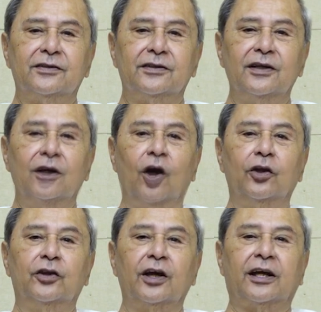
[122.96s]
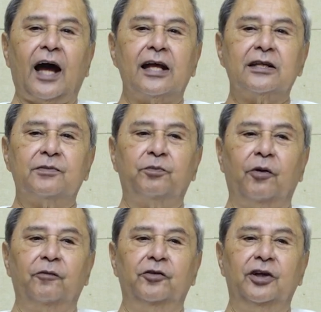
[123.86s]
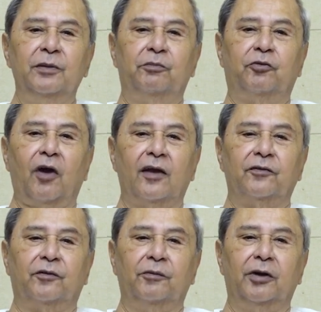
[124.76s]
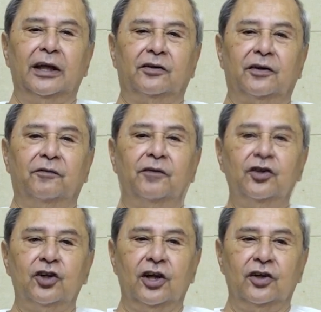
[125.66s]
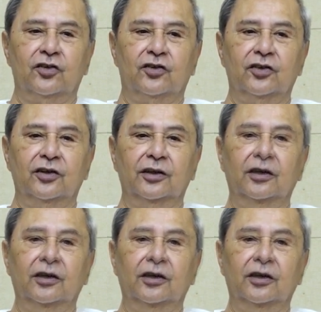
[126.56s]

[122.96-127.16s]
is on the cusp of deep transformative change.